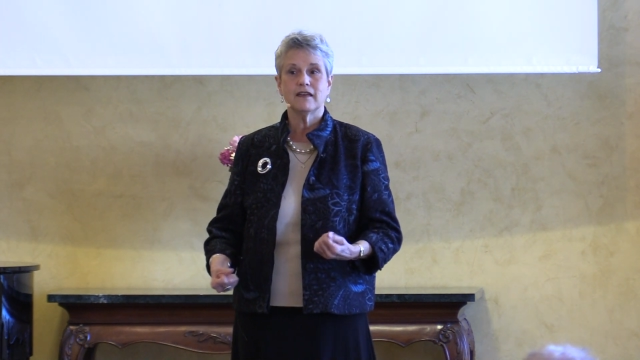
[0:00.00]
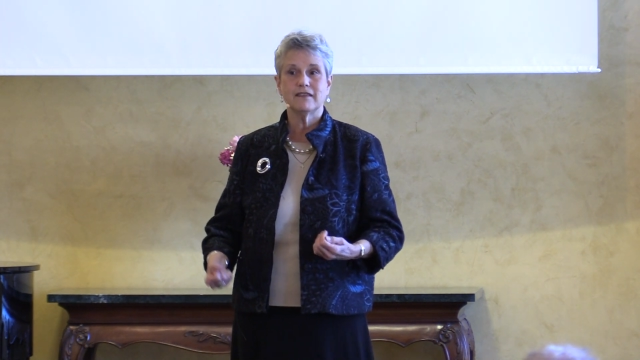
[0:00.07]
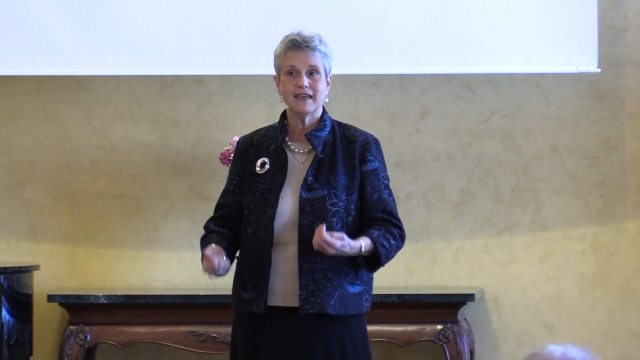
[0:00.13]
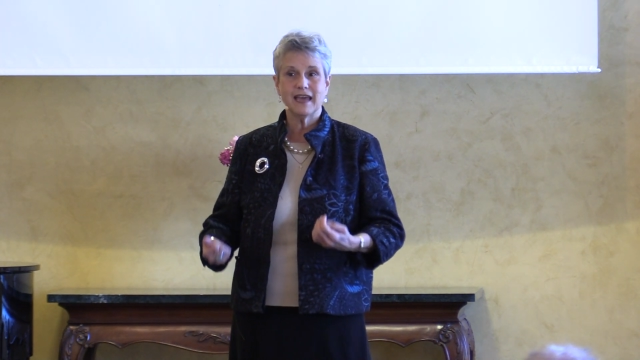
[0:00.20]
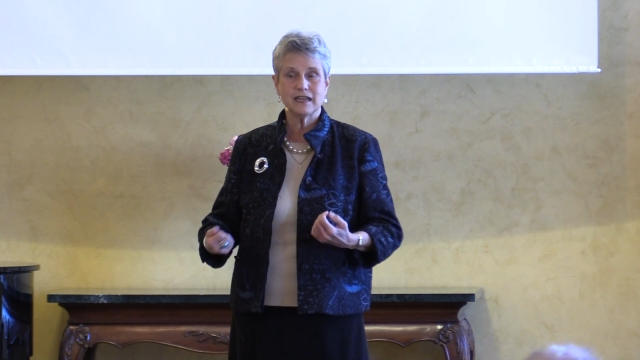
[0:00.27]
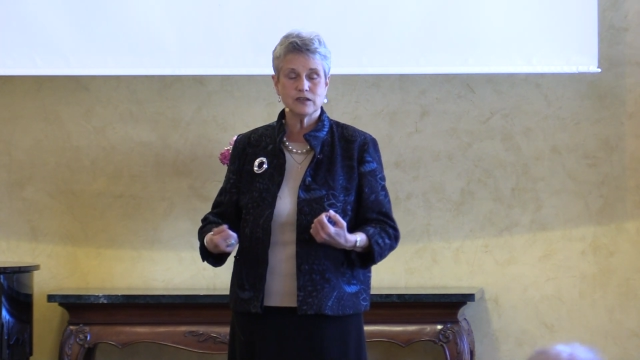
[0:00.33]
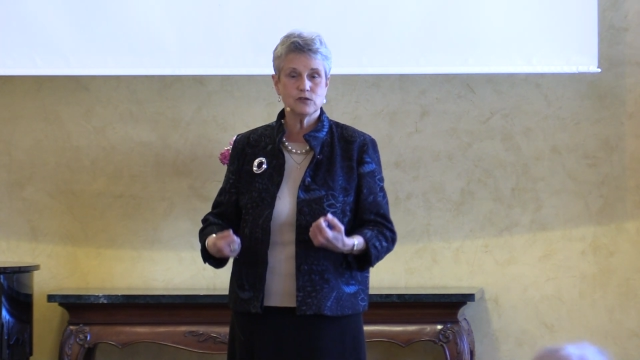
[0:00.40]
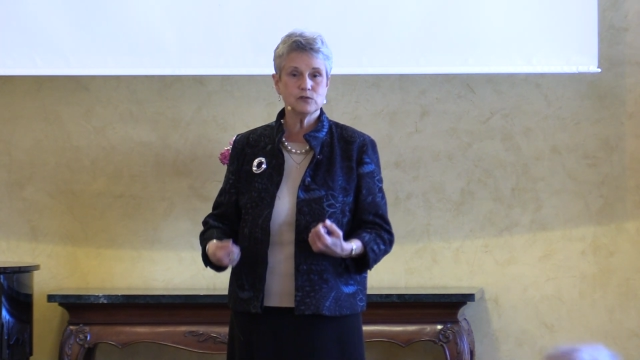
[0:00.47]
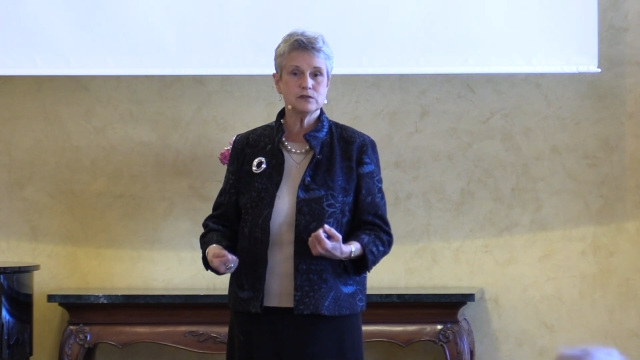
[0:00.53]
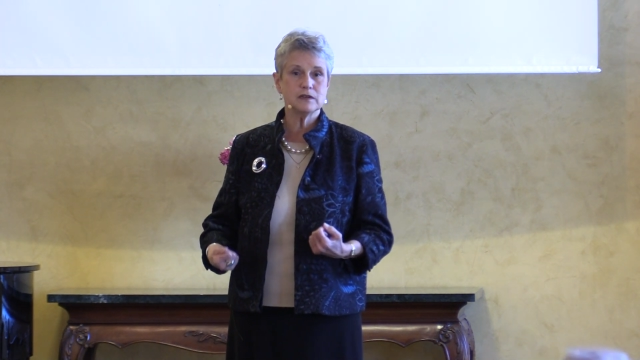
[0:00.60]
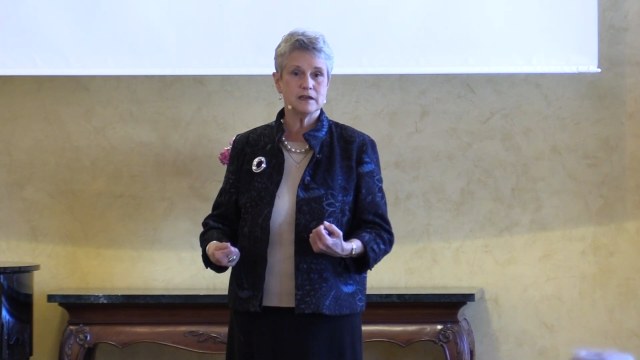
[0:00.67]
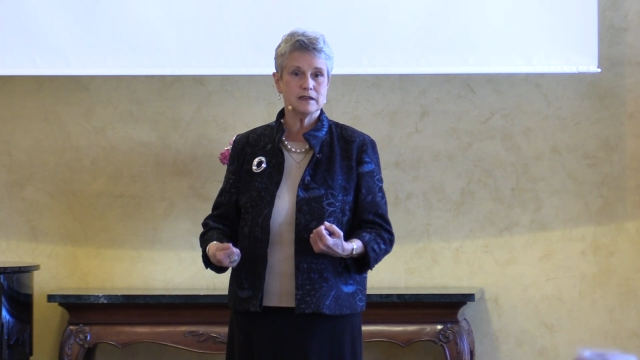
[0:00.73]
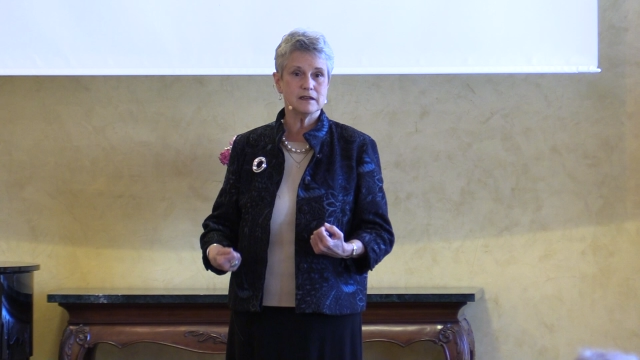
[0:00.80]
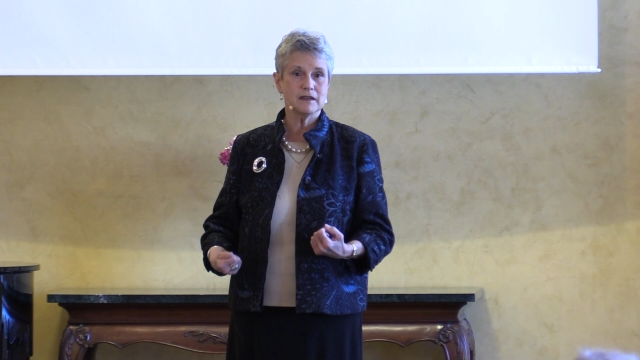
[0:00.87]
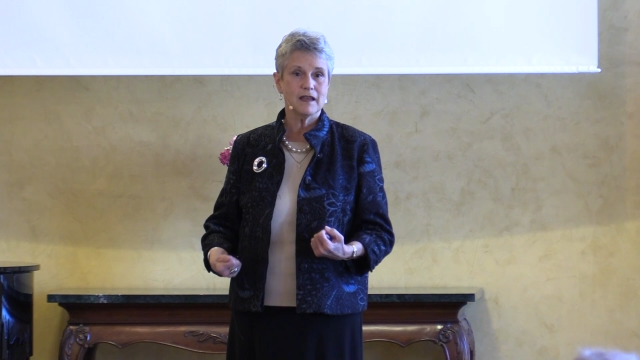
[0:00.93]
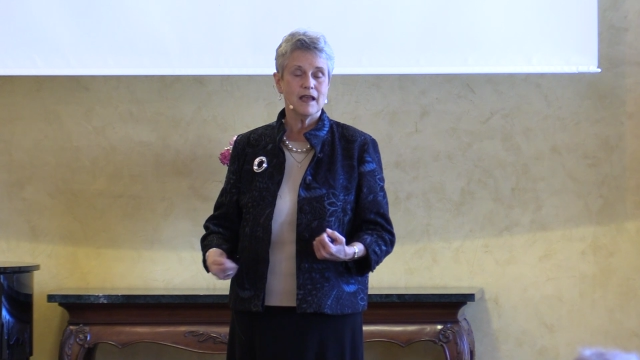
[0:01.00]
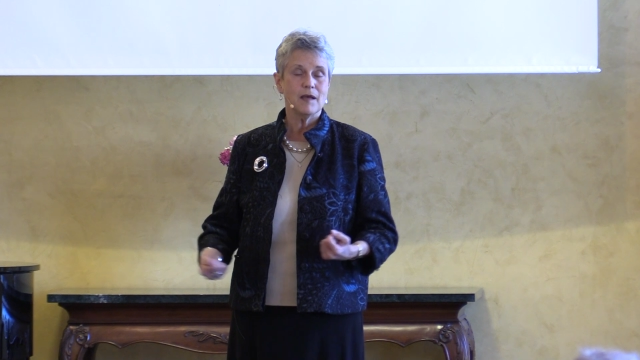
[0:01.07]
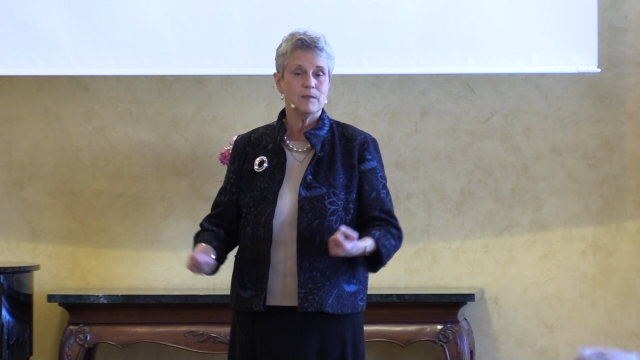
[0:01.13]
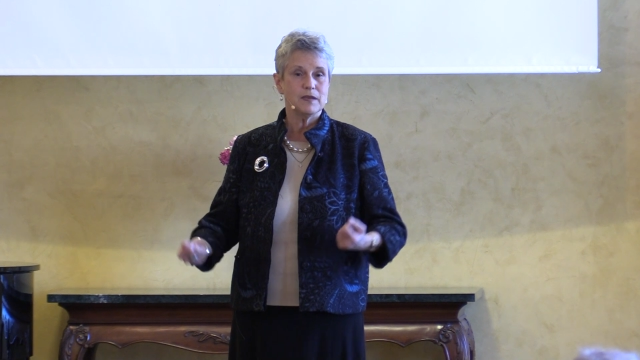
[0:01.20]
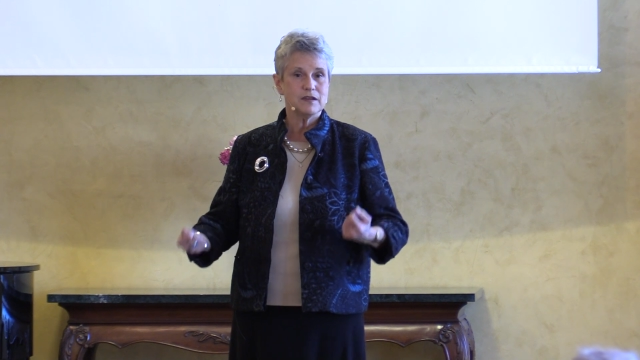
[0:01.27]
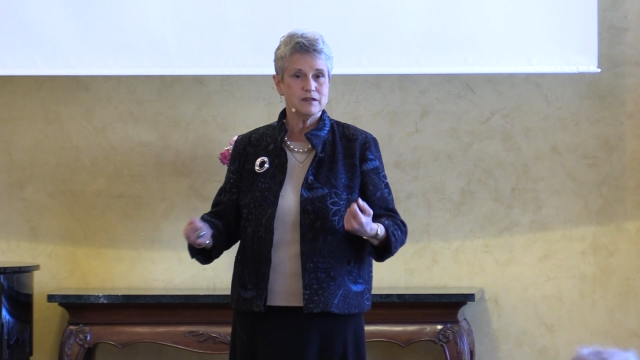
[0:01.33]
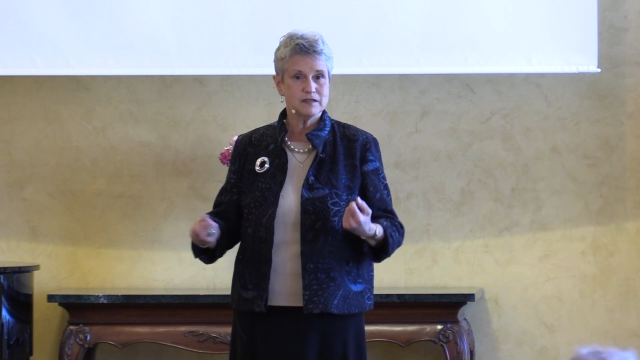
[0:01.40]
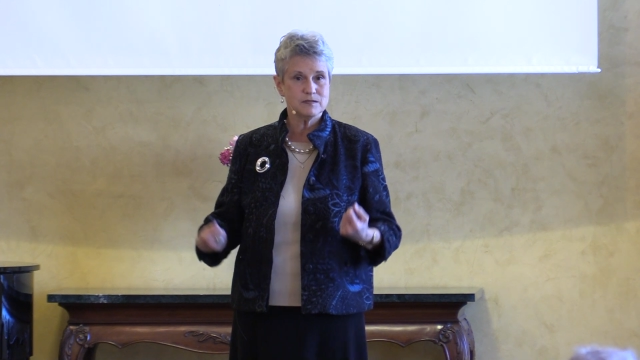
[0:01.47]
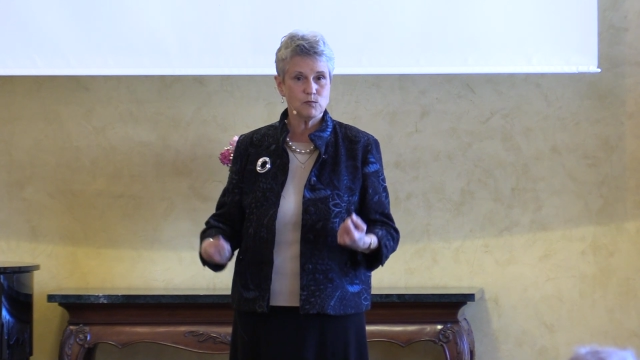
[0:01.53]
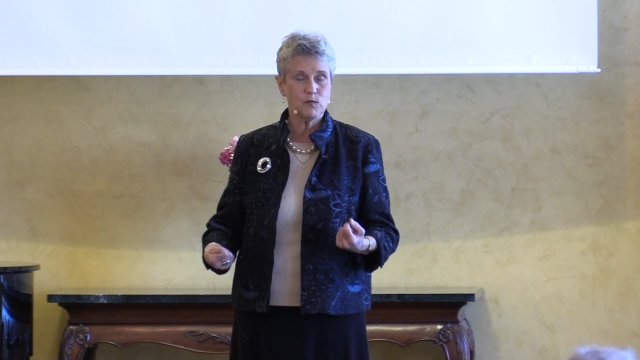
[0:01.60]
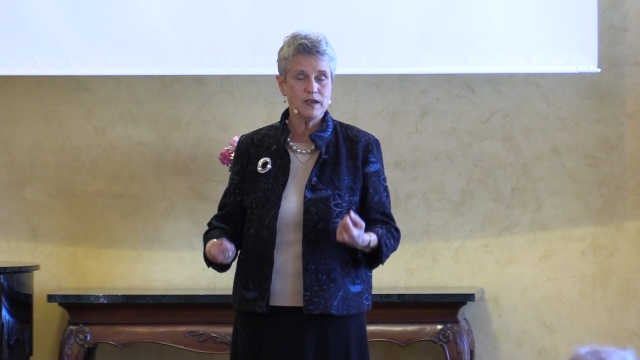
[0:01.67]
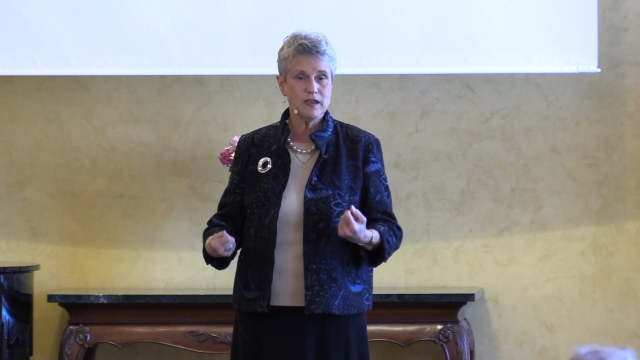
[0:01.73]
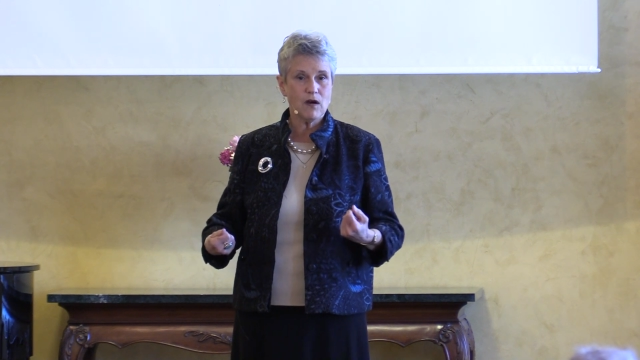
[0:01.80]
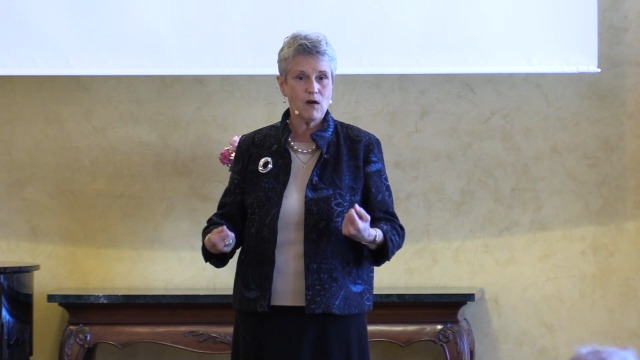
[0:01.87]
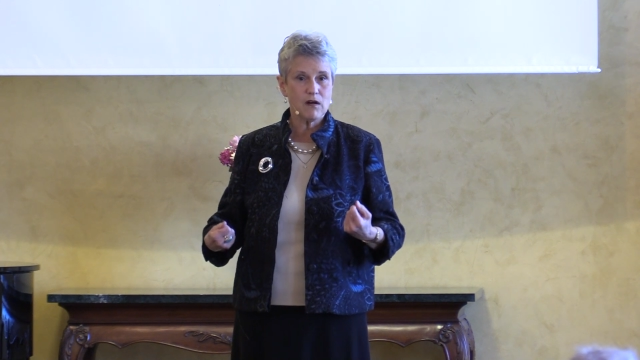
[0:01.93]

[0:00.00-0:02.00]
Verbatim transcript: that good because we